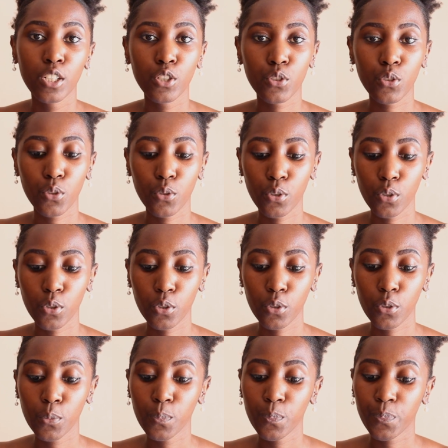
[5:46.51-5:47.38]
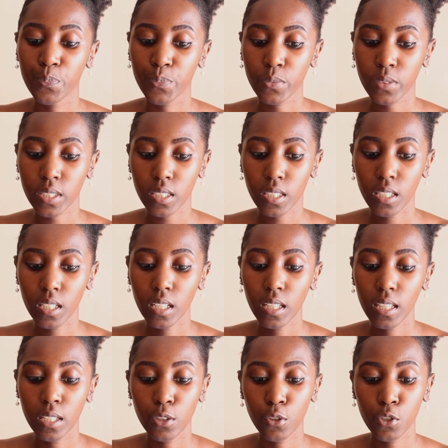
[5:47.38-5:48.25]
So
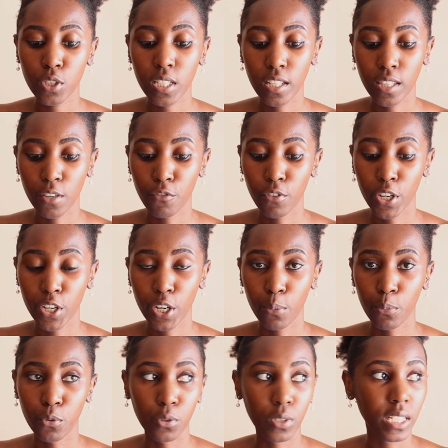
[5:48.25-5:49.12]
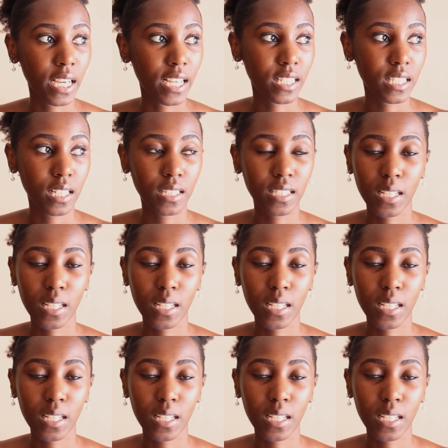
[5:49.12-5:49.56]
those are the